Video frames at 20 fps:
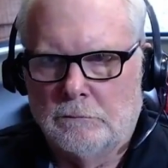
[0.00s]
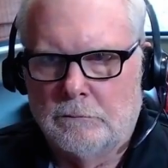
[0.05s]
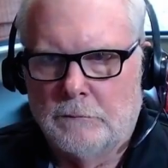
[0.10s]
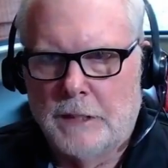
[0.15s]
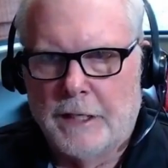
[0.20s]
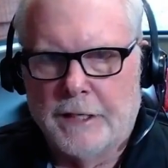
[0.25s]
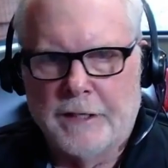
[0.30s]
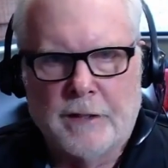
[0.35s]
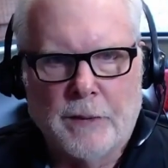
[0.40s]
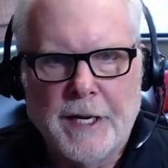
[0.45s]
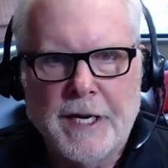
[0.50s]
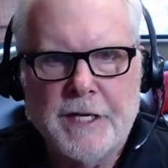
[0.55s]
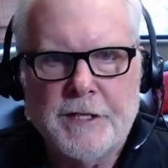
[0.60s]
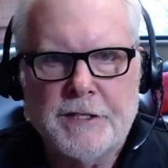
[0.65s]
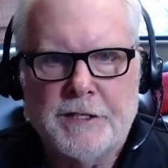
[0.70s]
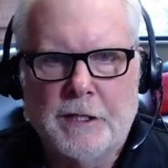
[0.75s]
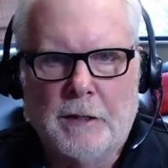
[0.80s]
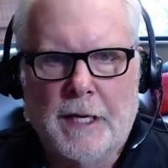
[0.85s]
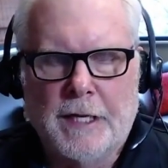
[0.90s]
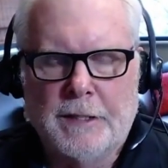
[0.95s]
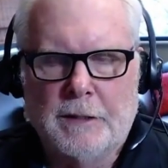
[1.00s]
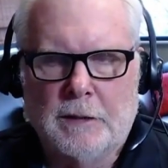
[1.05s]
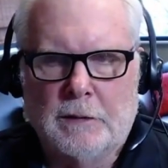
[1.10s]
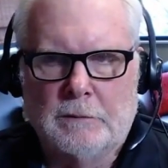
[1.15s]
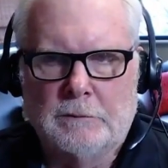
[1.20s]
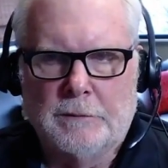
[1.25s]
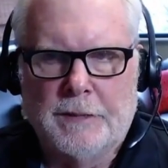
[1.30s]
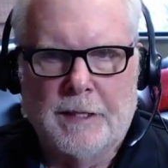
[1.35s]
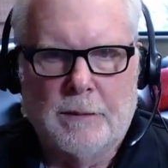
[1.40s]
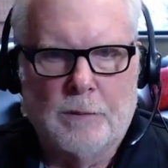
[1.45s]
agreeing to it,
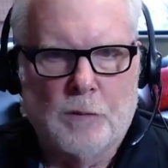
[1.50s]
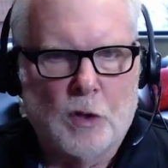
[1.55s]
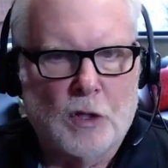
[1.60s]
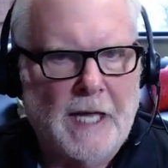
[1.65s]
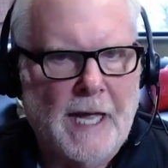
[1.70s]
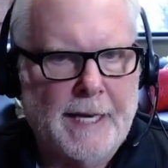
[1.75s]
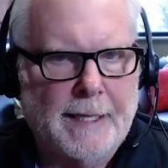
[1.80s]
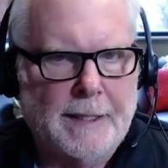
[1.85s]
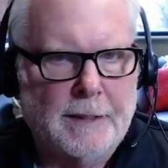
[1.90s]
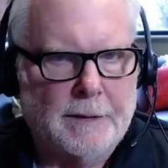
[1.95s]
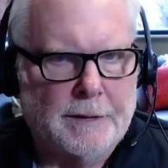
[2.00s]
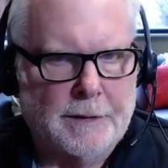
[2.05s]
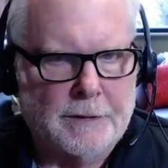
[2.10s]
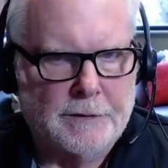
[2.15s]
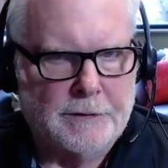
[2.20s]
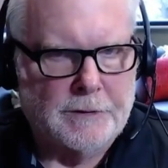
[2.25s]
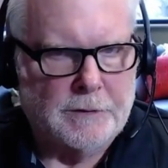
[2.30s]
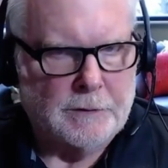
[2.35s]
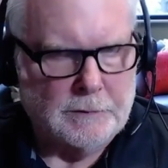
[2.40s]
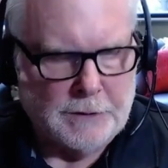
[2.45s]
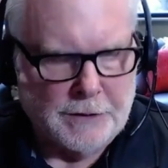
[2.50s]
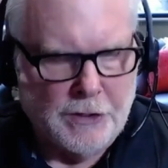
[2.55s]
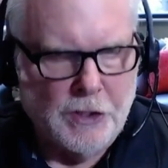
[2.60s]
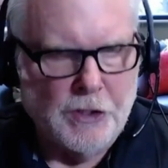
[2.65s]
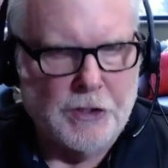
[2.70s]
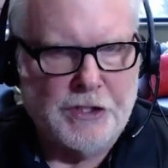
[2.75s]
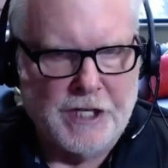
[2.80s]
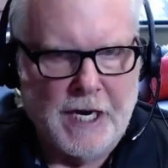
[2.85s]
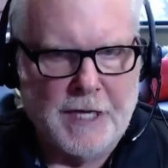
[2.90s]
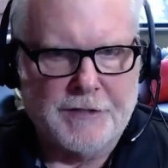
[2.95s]
they're more like there's a
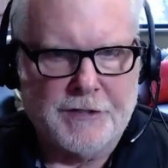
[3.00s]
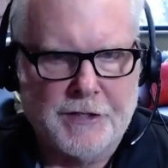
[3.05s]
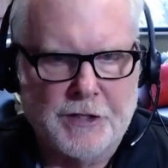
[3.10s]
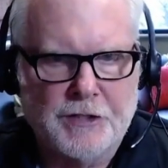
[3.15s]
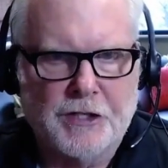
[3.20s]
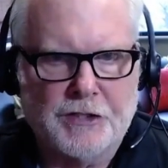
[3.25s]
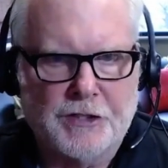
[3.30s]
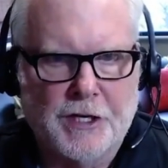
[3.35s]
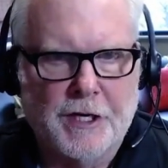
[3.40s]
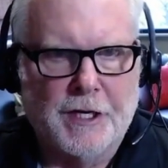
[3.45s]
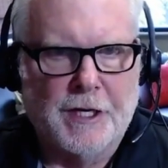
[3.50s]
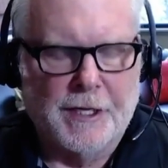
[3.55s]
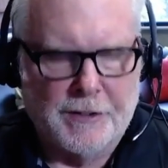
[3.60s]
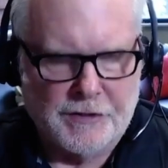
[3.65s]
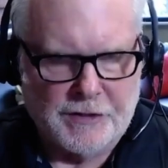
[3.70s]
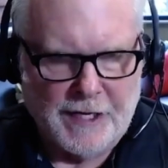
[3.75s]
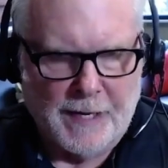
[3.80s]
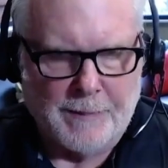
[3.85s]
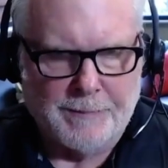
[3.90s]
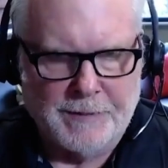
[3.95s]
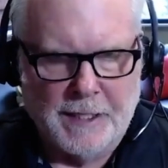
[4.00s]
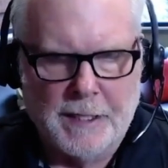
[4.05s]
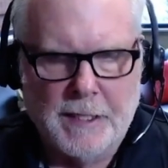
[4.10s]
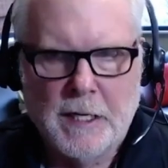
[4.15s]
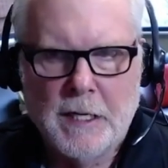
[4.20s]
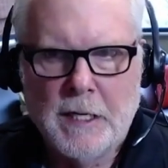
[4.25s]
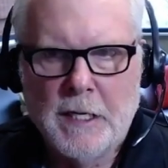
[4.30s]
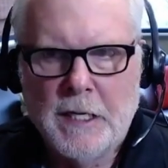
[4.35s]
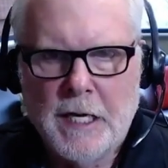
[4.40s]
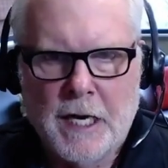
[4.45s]
good chance they're just going to accept it
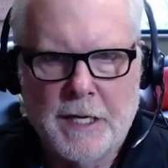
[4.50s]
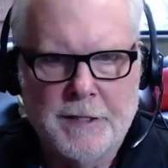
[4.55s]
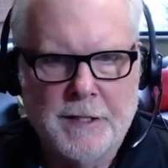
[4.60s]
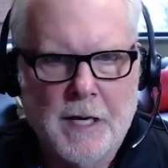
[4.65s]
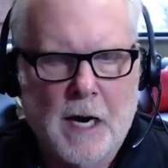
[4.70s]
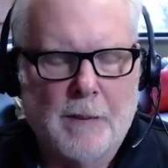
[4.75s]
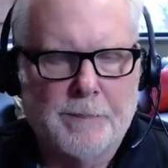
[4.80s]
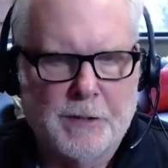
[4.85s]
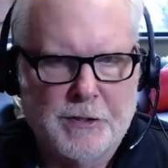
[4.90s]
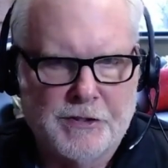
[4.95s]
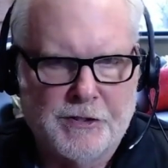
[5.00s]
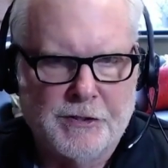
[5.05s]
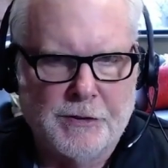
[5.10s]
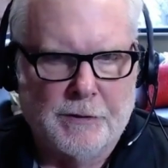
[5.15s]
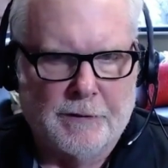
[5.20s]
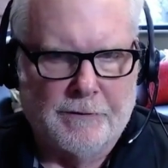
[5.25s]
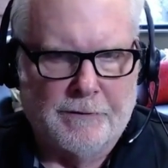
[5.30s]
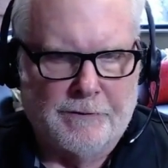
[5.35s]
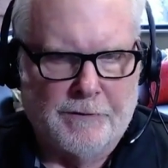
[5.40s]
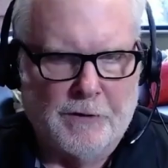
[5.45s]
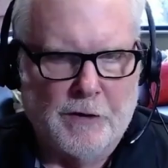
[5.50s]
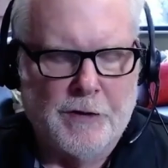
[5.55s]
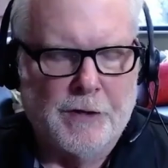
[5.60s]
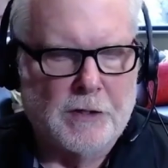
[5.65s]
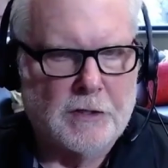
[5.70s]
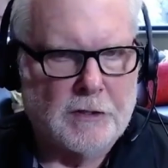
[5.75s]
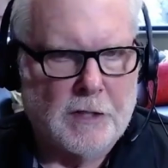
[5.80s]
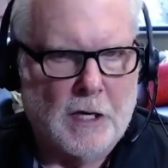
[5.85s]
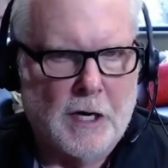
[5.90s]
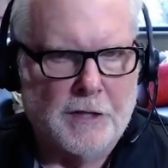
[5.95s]
and not pursue it further
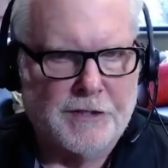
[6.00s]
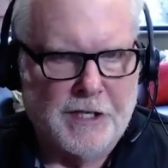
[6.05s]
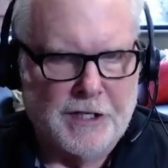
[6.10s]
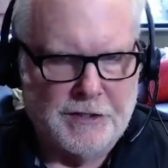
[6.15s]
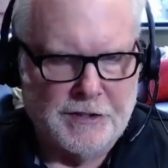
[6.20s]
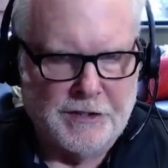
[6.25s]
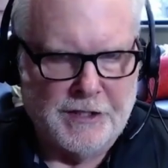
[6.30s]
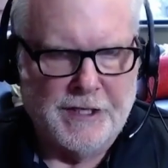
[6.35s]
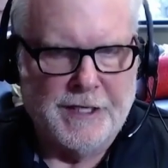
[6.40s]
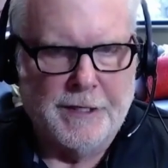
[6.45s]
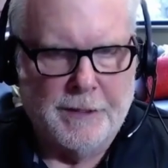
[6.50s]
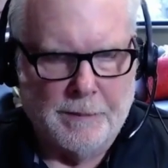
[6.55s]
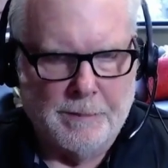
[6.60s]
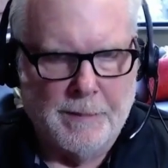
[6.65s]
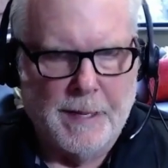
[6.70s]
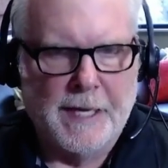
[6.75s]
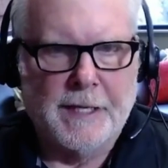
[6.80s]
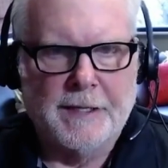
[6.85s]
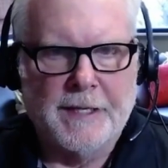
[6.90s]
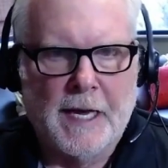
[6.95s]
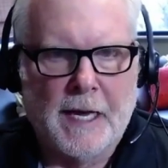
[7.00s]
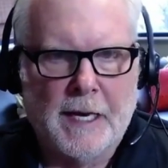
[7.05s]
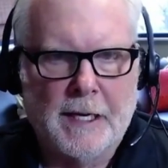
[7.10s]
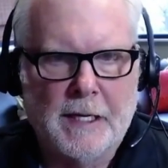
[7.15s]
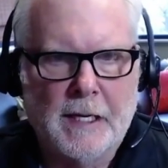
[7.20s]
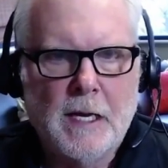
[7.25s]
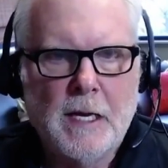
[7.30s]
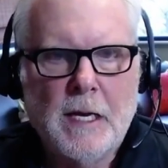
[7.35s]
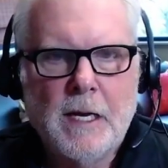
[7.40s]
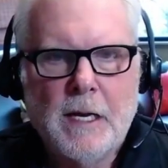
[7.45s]
as long as they see that you're making that
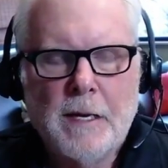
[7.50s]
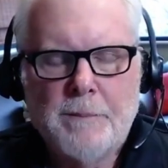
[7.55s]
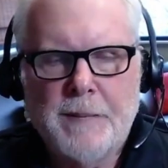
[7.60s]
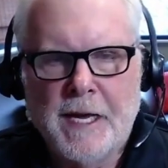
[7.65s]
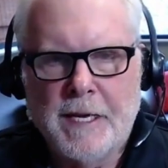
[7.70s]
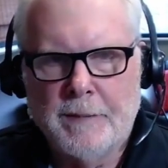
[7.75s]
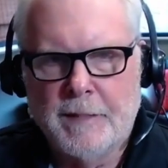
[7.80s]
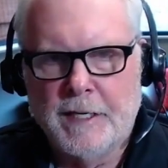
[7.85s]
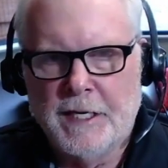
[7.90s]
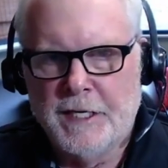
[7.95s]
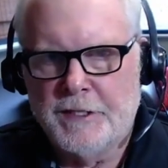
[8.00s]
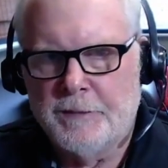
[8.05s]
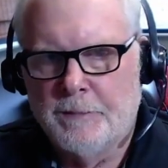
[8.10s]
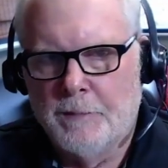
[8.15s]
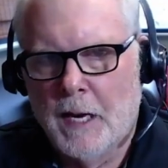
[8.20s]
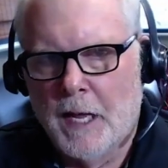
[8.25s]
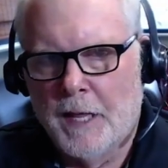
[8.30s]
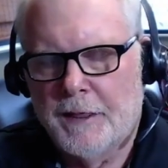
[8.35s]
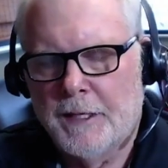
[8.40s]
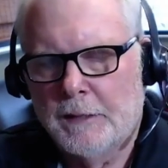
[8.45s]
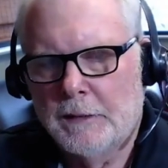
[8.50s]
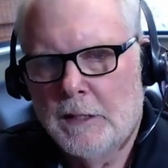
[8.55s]
payment each month.